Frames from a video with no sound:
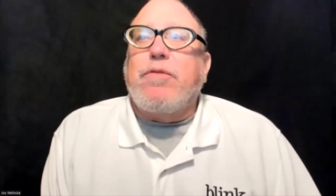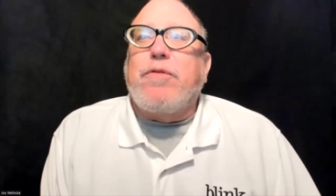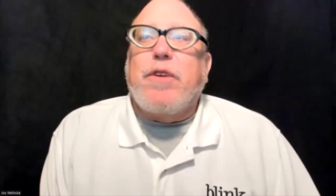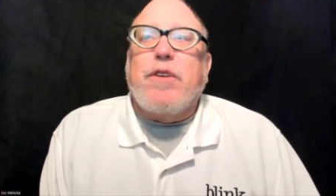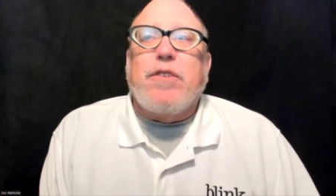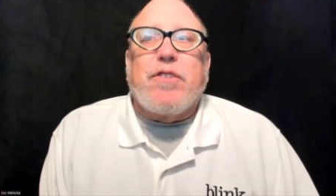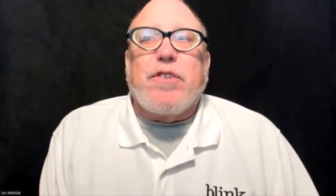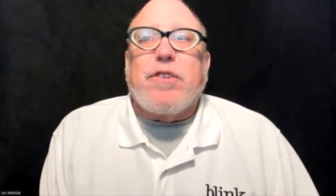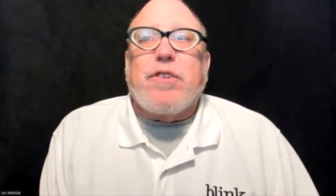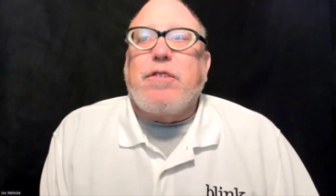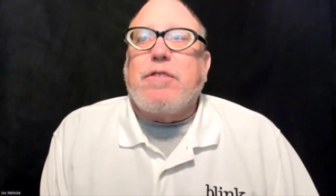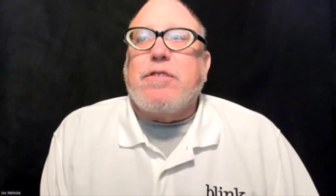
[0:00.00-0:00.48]

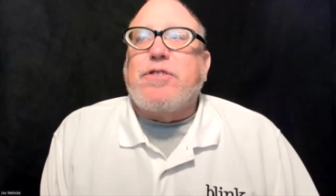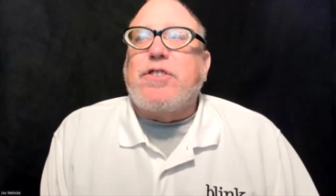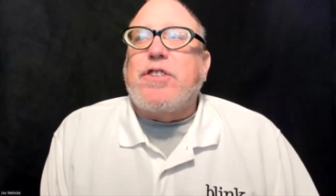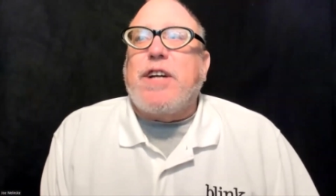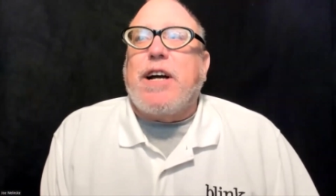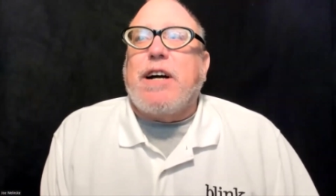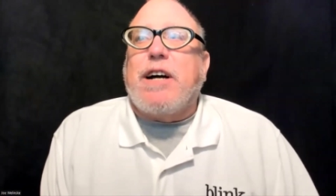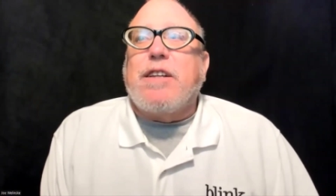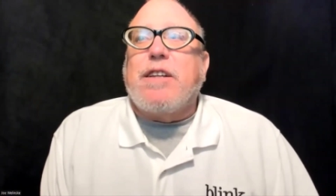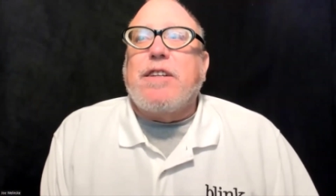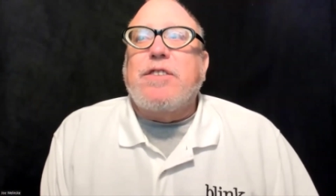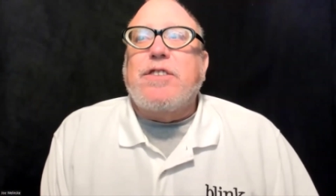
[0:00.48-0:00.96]
physical
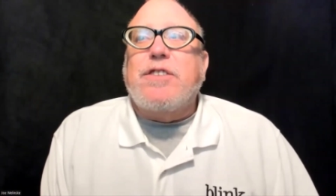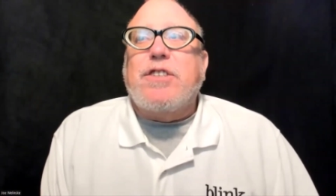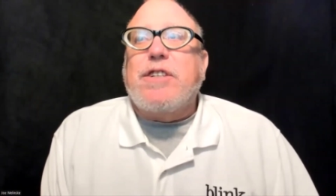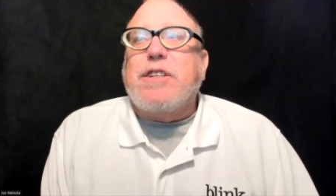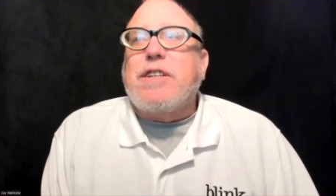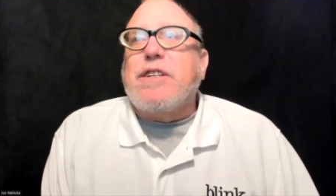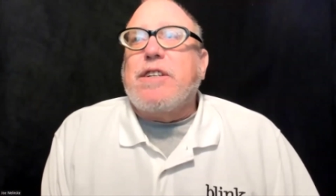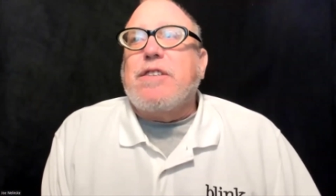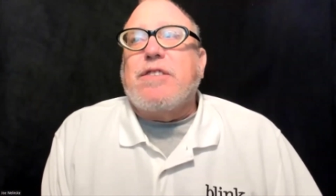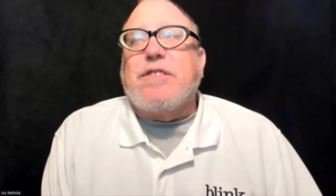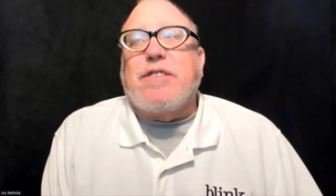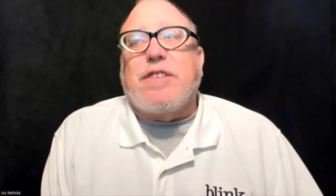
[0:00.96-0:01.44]

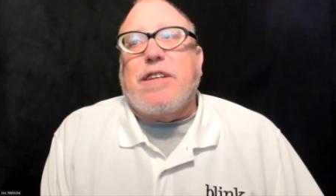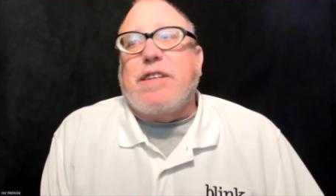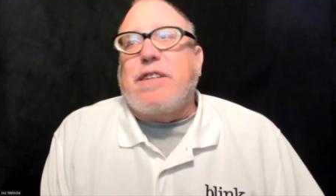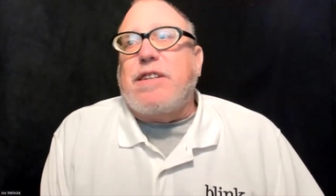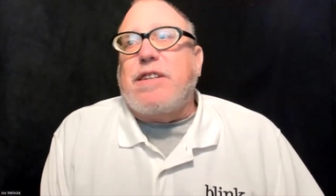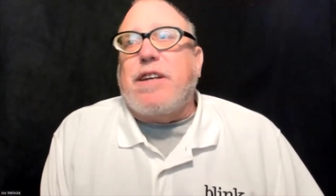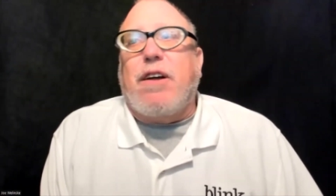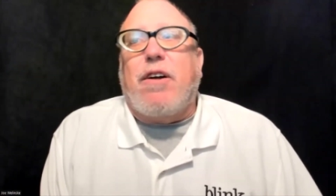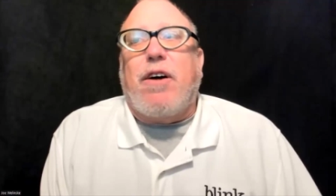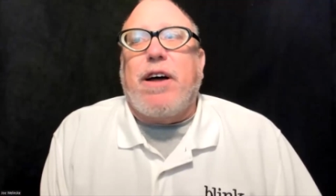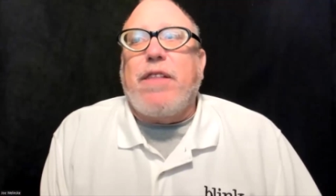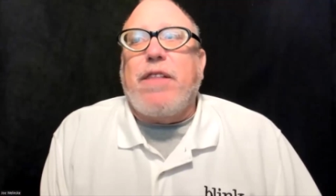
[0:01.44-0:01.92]
challenges.
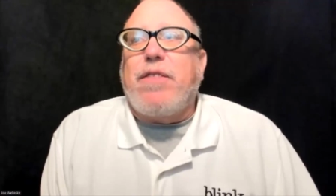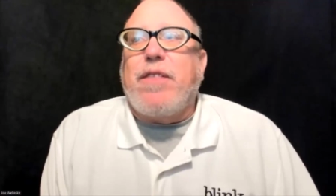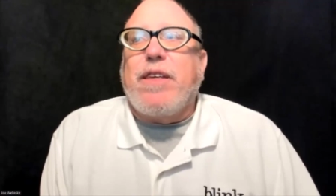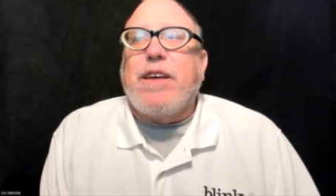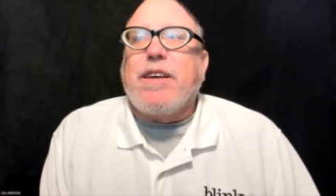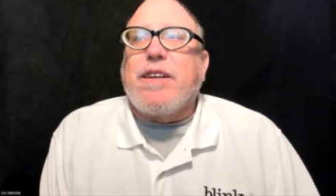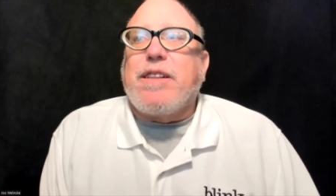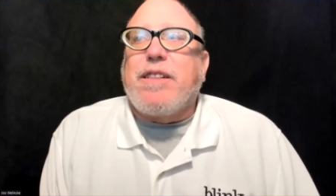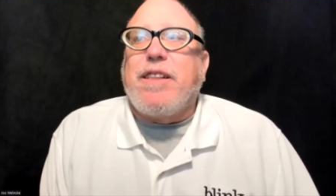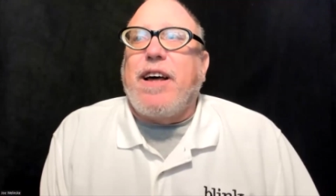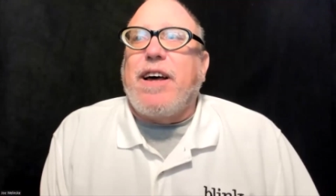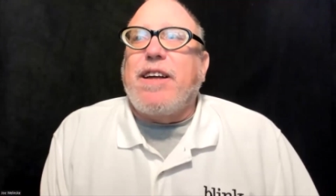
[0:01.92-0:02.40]
I
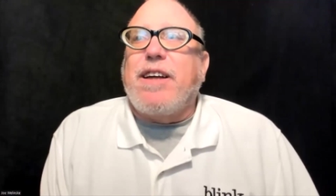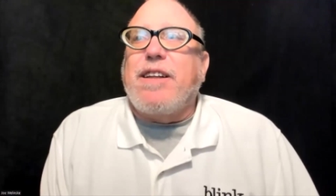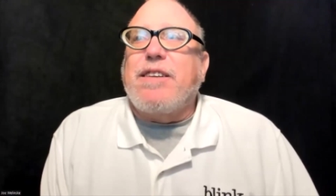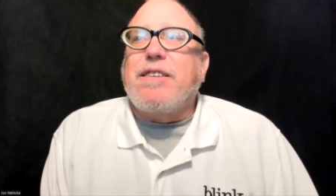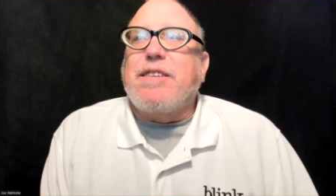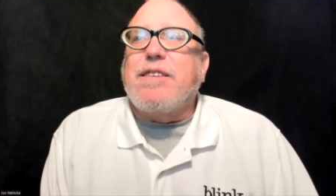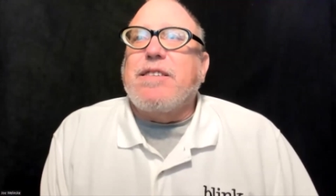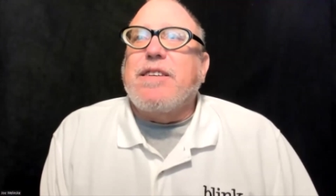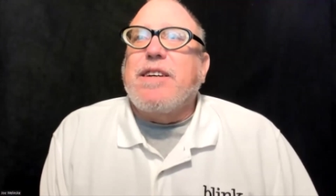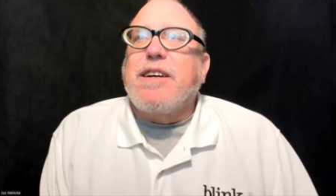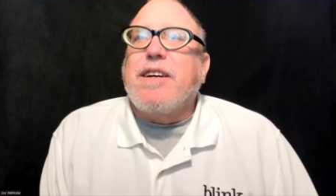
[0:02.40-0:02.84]
think that